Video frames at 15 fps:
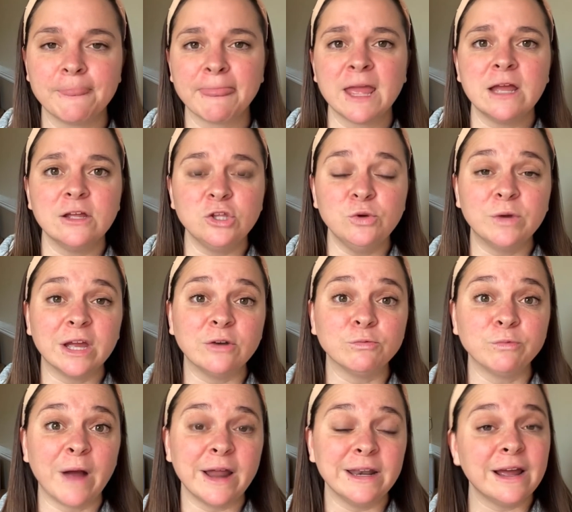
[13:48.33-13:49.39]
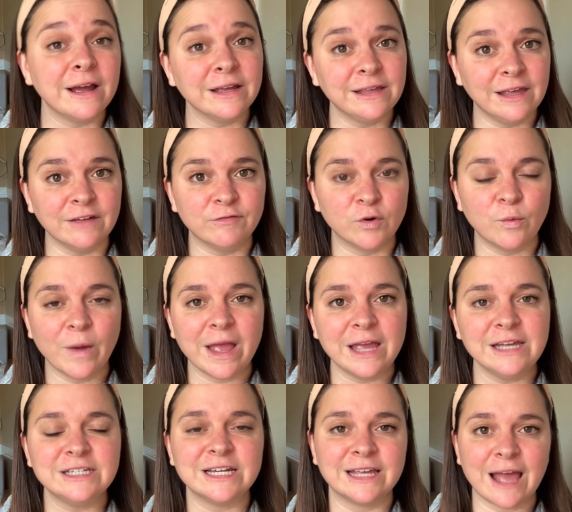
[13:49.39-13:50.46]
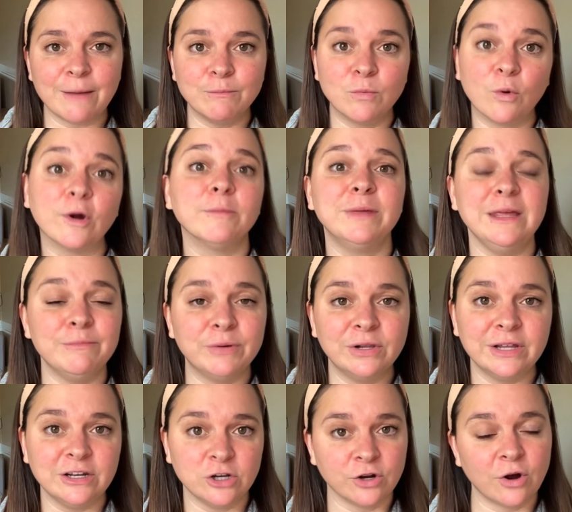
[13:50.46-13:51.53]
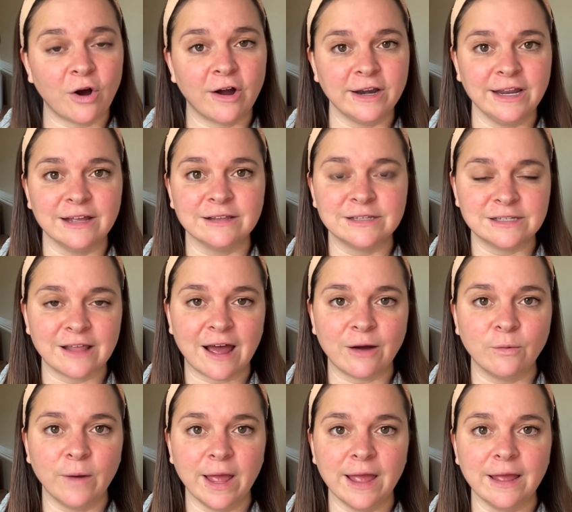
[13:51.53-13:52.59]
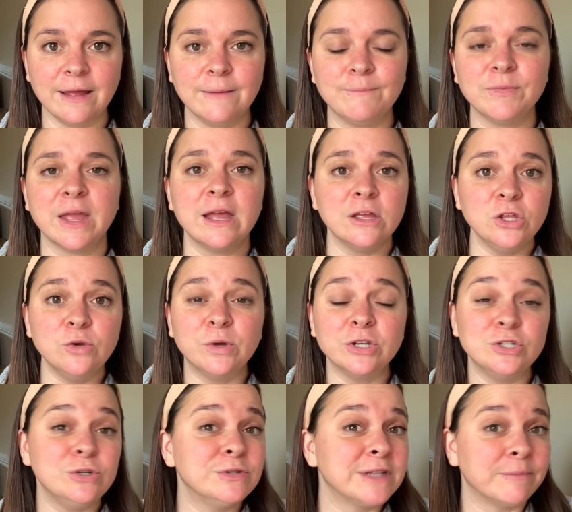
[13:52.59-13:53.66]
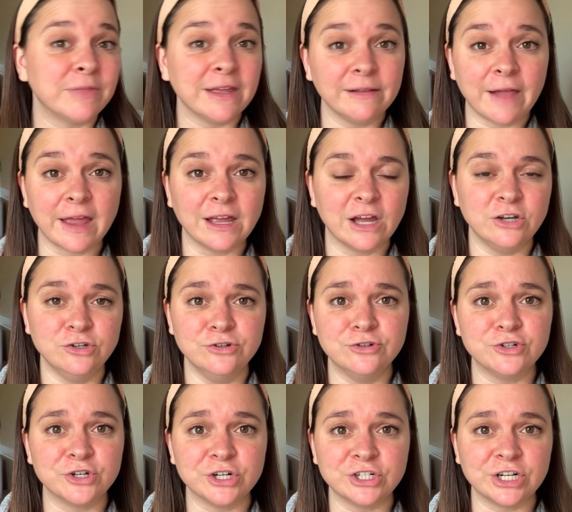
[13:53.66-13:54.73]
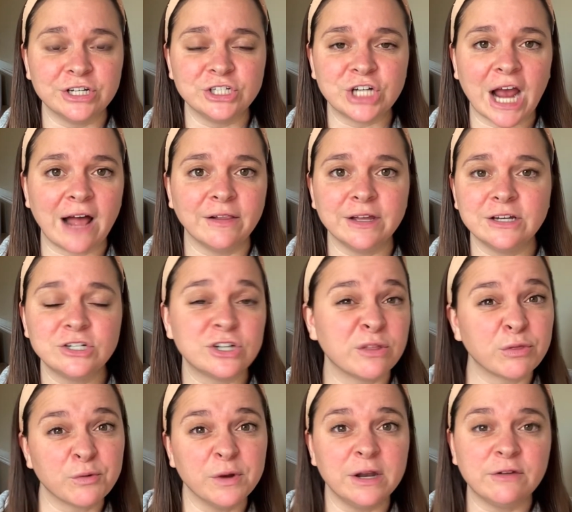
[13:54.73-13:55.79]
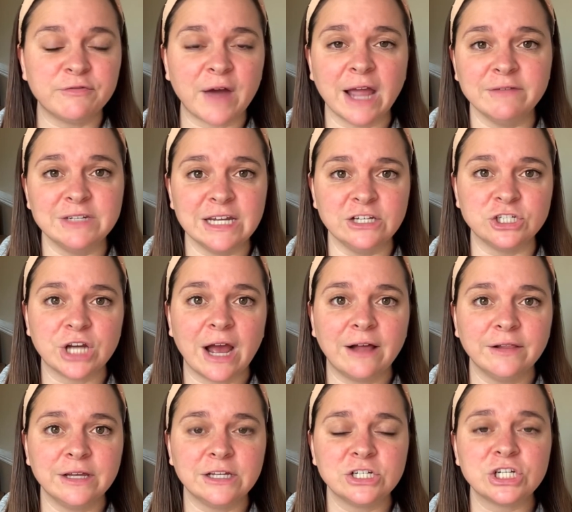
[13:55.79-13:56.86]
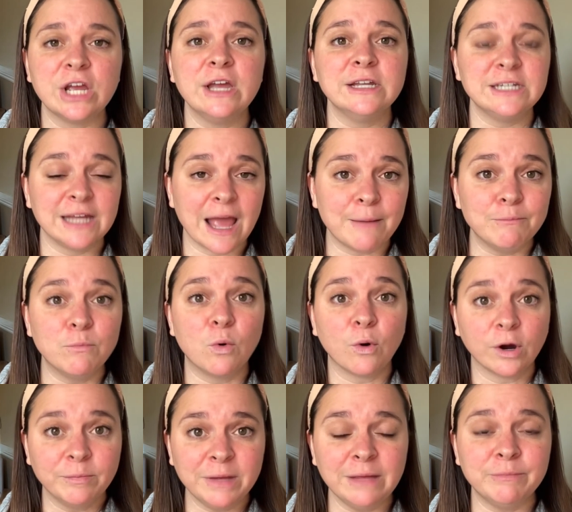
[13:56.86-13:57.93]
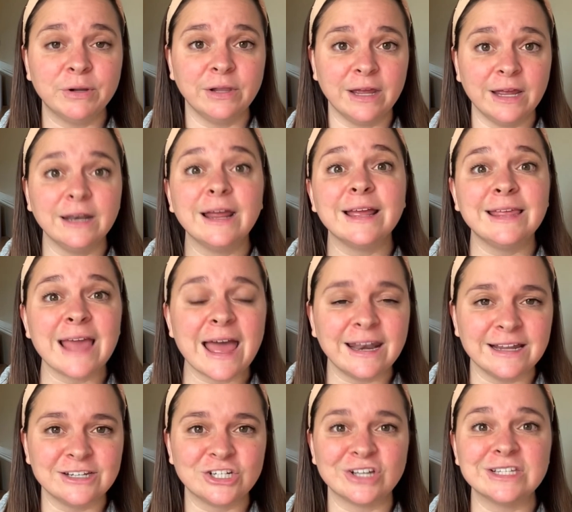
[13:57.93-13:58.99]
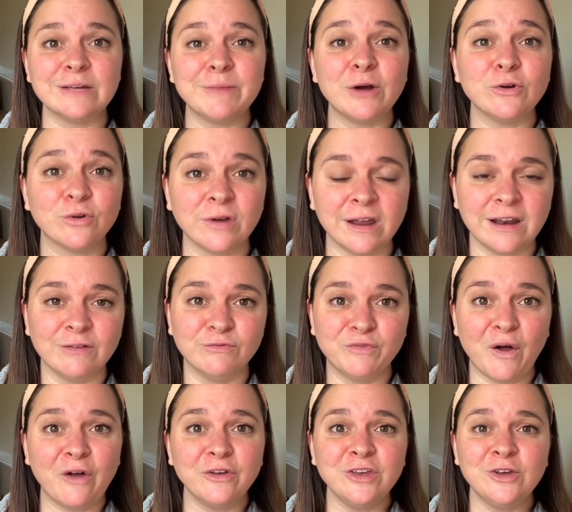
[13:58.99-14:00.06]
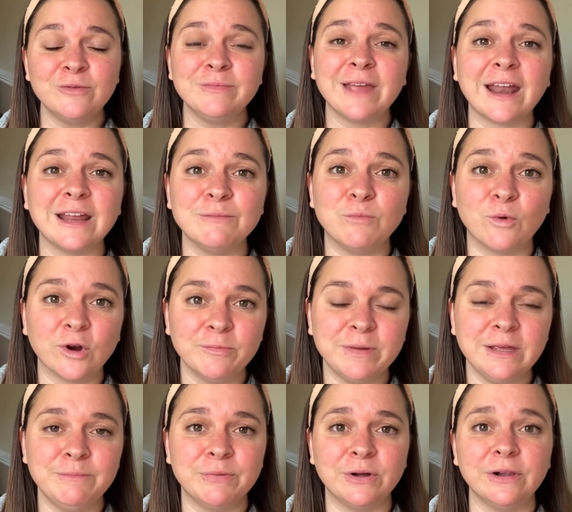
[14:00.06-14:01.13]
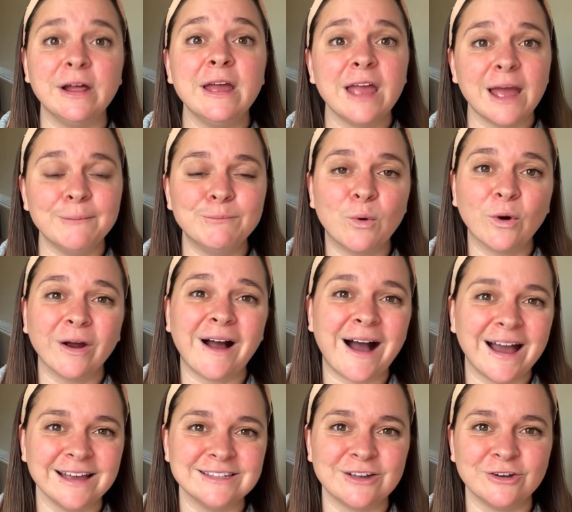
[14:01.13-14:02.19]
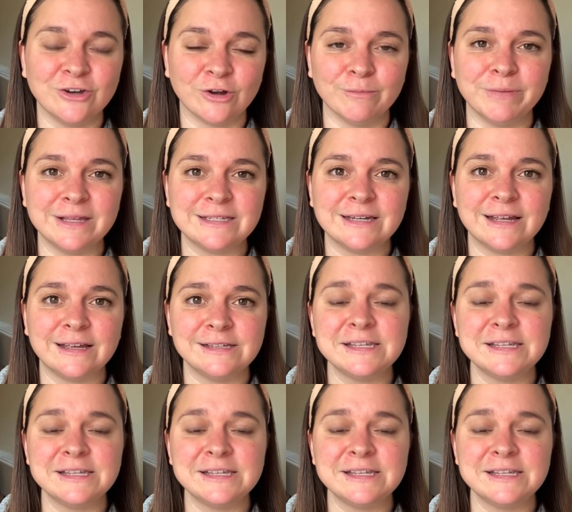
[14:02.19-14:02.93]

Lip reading: You can run a giveaway to get more people in your audience that way. You can do something like a nutrition challenge, a 3 to 5 day challenge to get more people in. Again, it's just about creating volume, getting more people and more eyes on your business.